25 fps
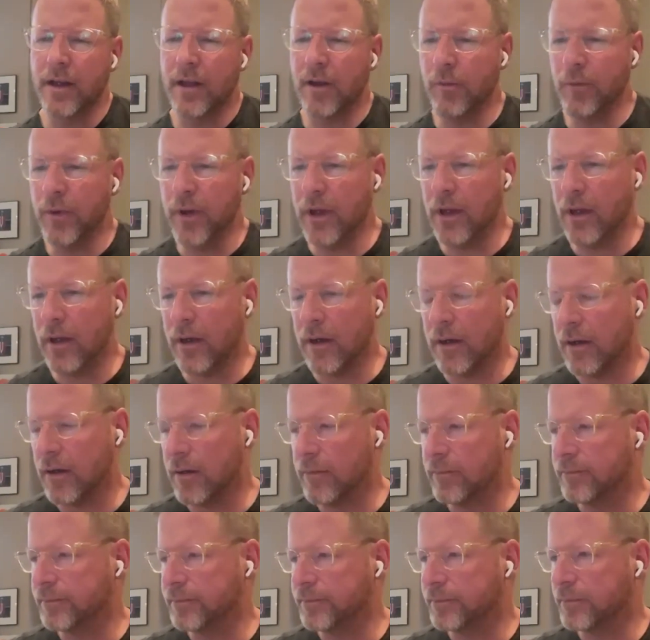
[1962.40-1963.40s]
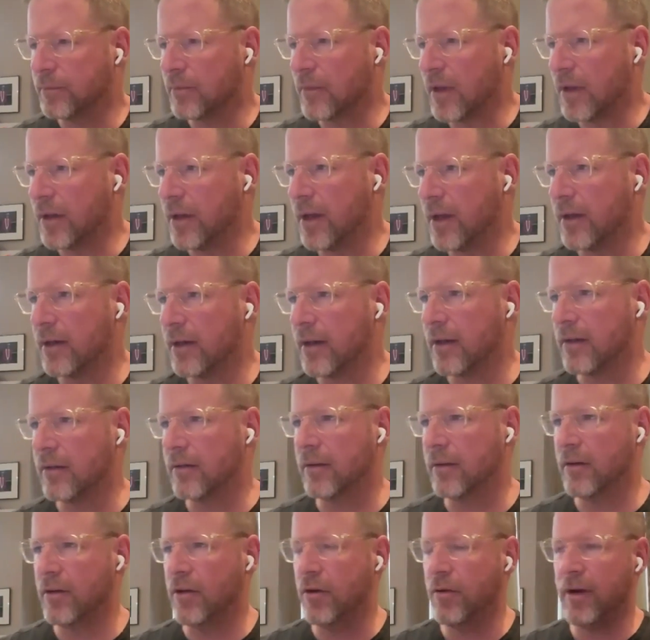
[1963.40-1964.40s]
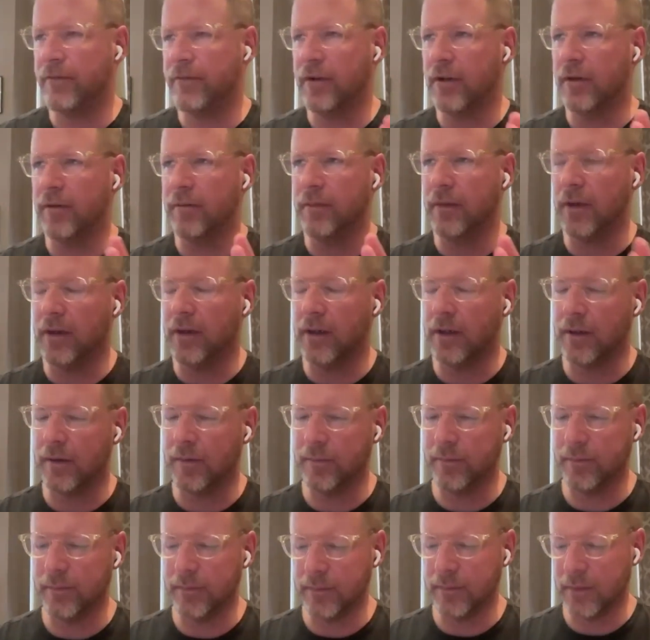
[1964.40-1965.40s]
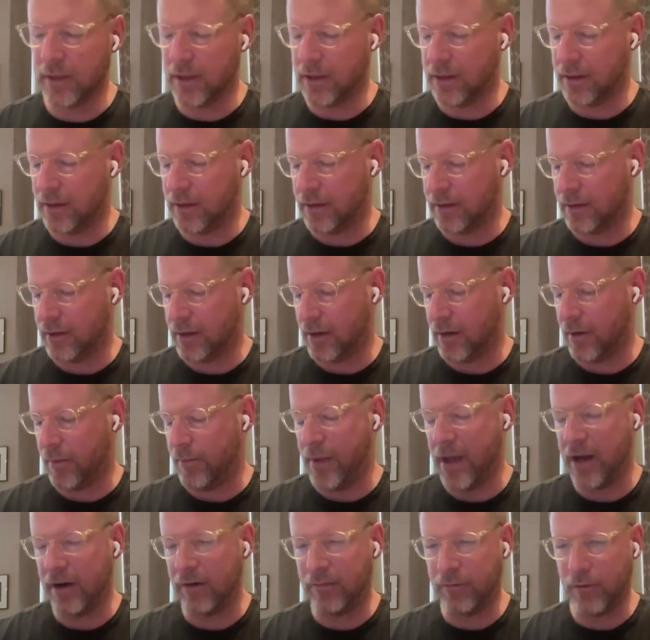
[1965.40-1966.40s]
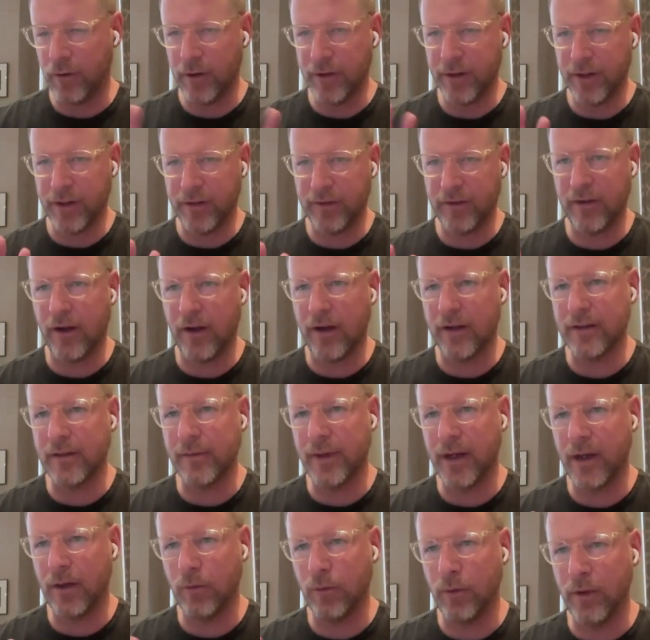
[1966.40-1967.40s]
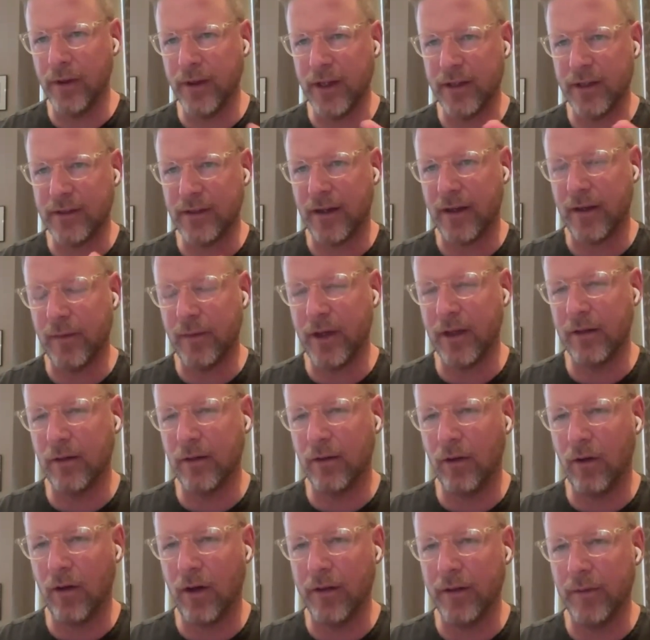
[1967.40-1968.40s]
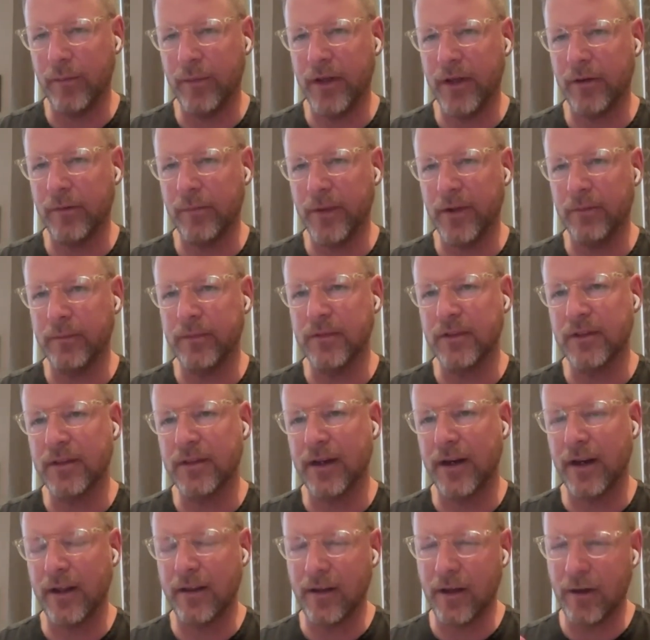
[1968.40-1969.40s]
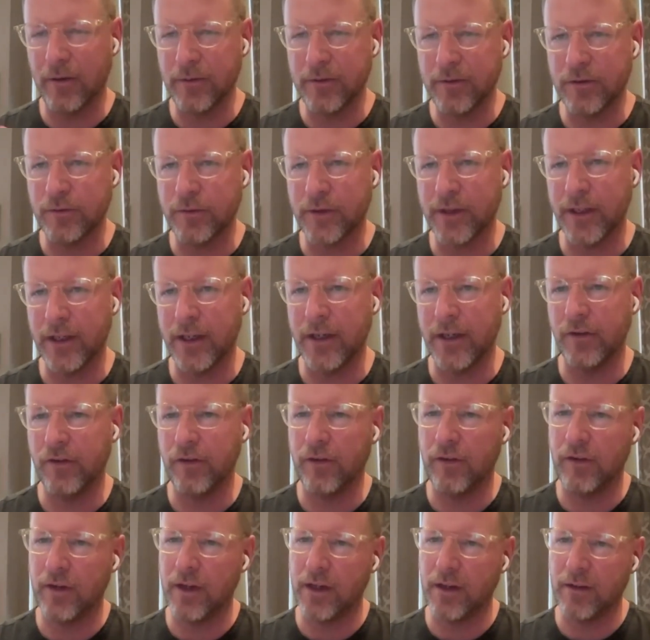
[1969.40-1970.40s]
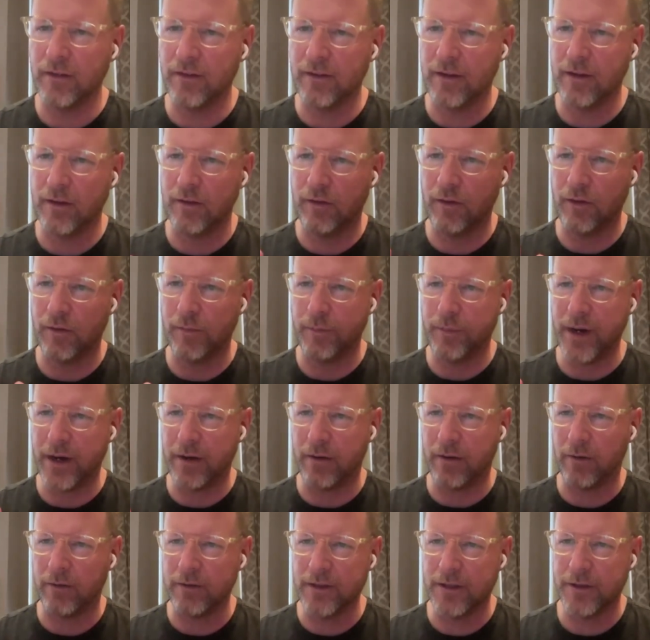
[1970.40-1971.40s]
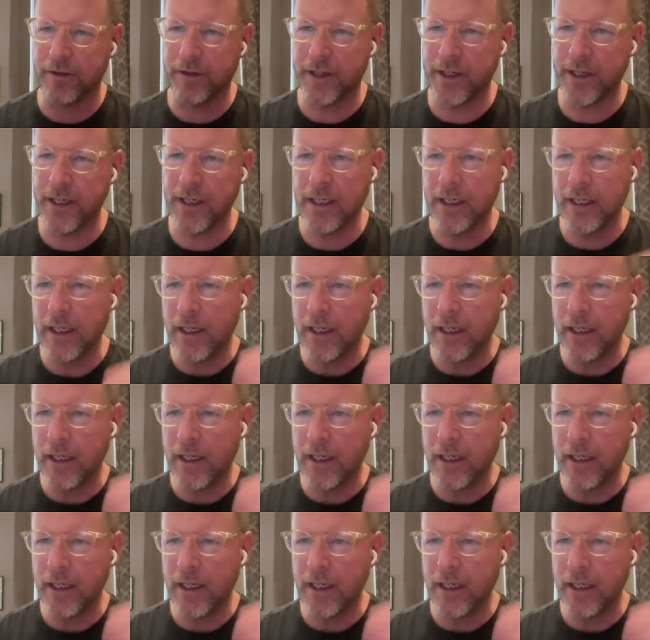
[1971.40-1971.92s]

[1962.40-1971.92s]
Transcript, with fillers: Can we, um, yeah, you have a, um, uh, a metaphor that's talked about when they talk about the law of the minimums that I thought was really interesting. It's the sort of barrel story.